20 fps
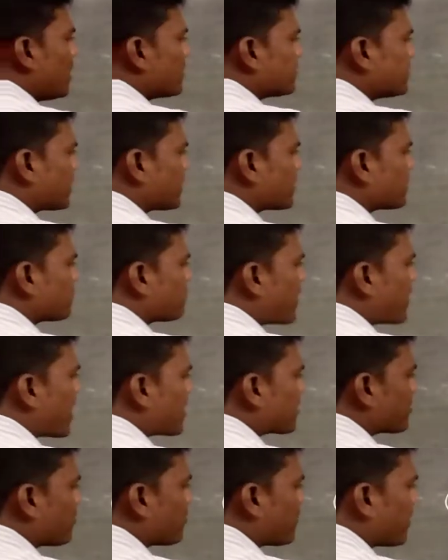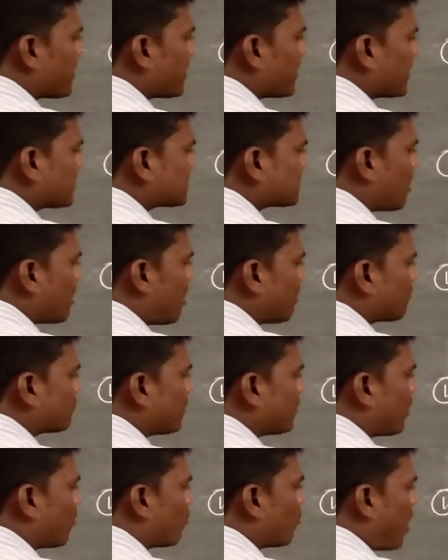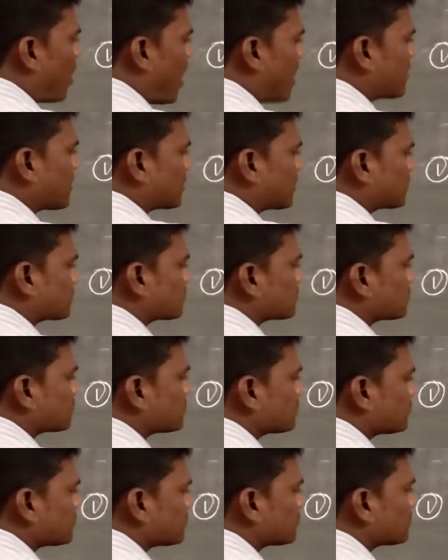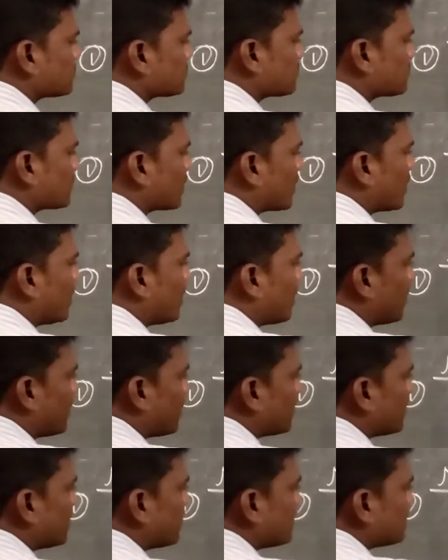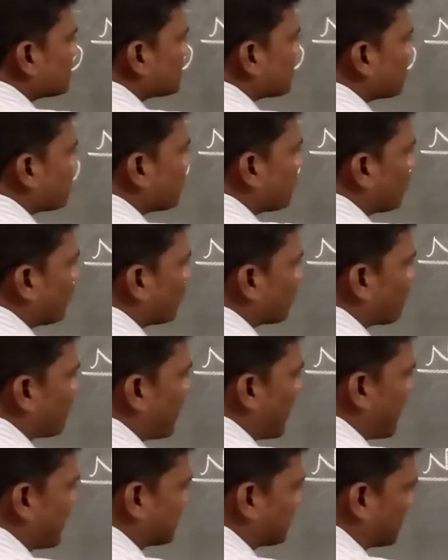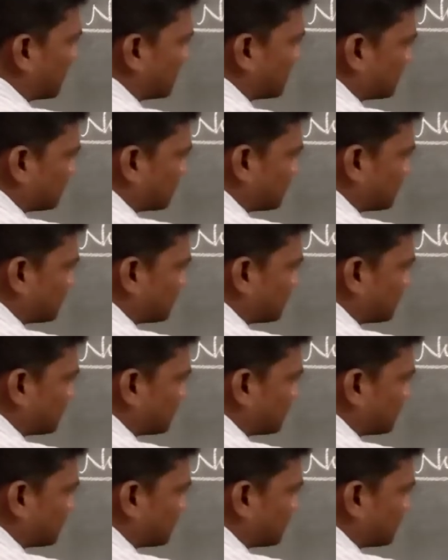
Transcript: The refractive index of the water is 4 by 3.